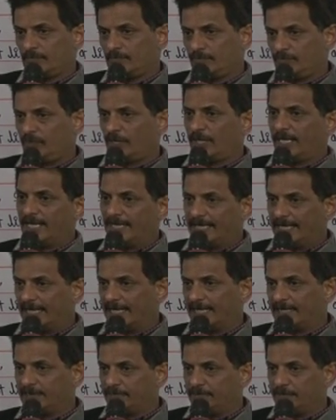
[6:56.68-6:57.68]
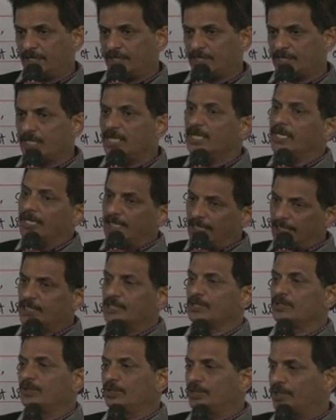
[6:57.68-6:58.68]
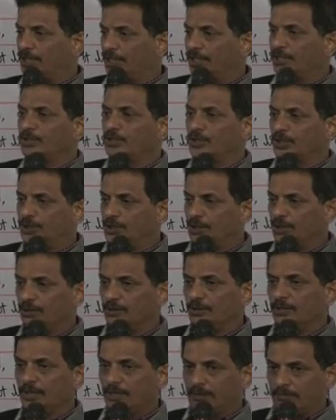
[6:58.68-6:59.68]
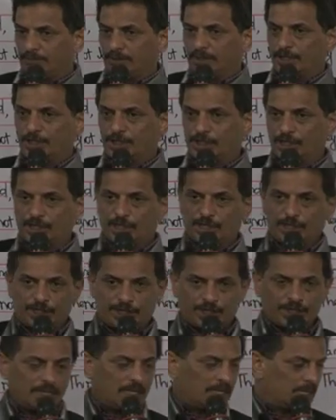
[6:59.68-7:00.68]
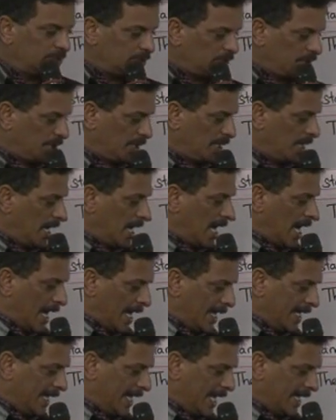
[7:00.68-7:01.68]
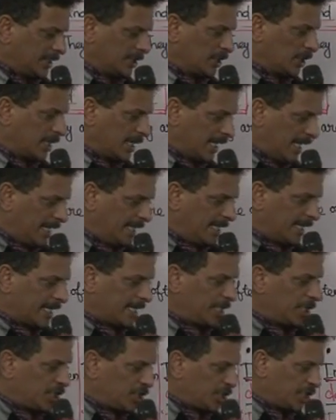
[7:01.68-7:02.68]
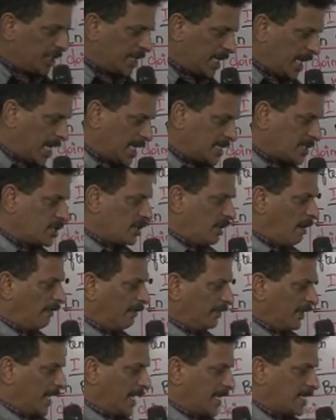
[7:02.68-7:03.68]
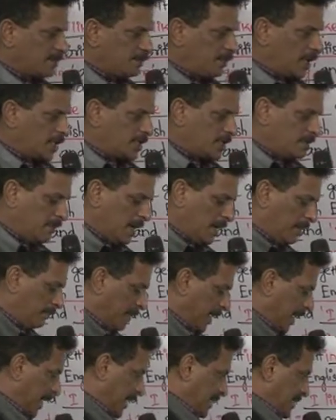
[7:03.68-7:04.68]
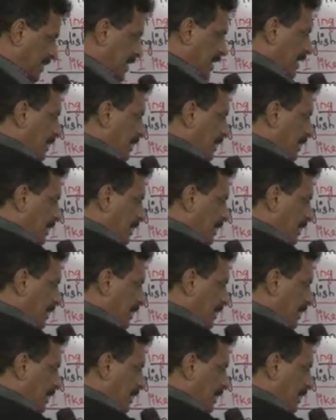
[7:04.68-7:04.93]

for headache means it is good thing to do in British English. So I like to clean the kitchen as often as possible means